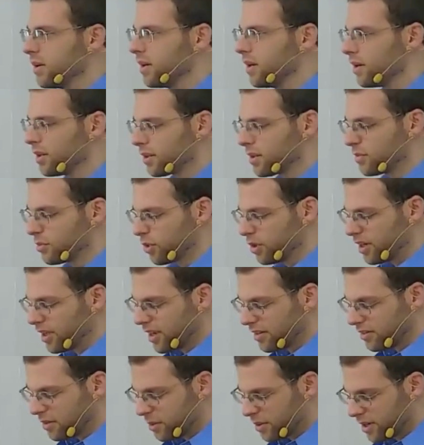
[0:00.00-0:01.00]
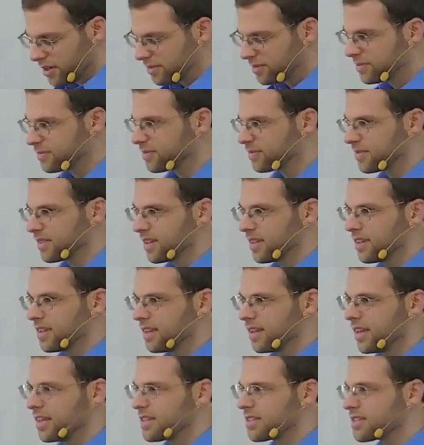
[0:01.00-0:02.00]
Well, good morning, everyone.
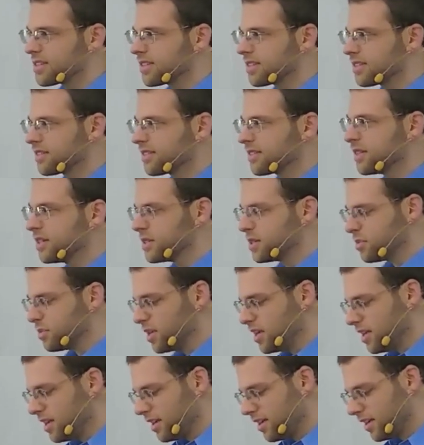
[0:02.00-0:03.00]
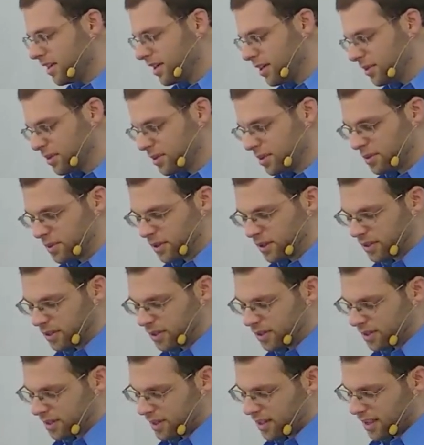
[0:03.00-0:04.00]
It's good to be here with you
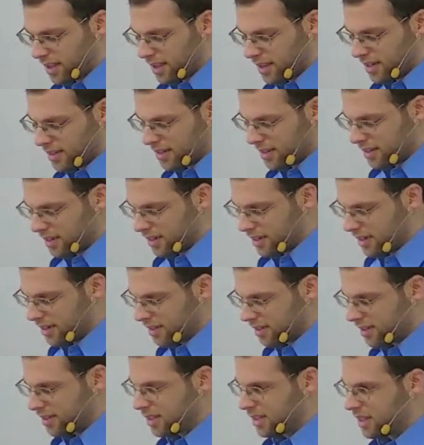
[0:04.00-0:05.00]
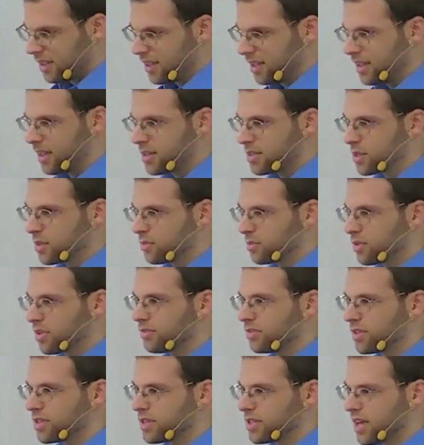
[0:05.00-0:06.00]
all, and uh, it's a
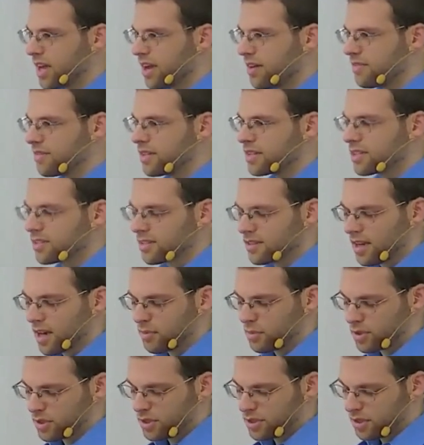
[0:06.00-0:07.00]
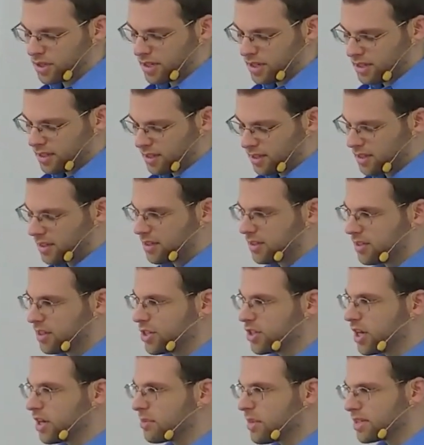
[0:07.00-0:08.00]
privilege to have this opportunity to, to
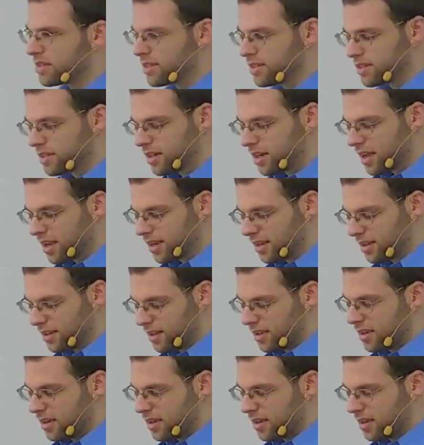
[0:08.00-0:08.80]
share a message today.